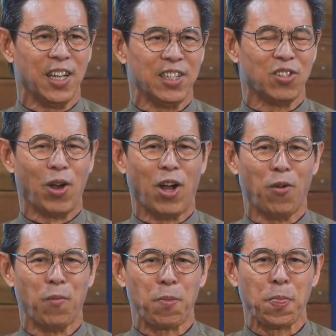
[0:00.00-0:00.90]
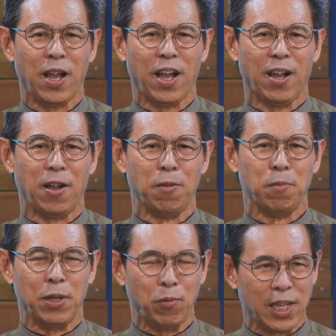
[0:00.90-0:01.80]
He's
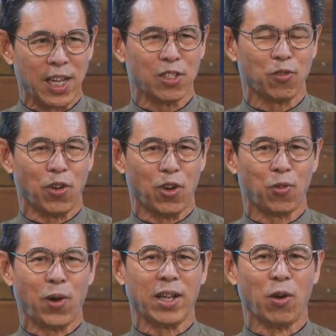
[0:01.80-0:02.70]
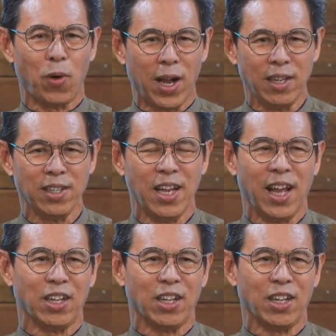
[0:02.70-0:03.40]
been with us for quite a while.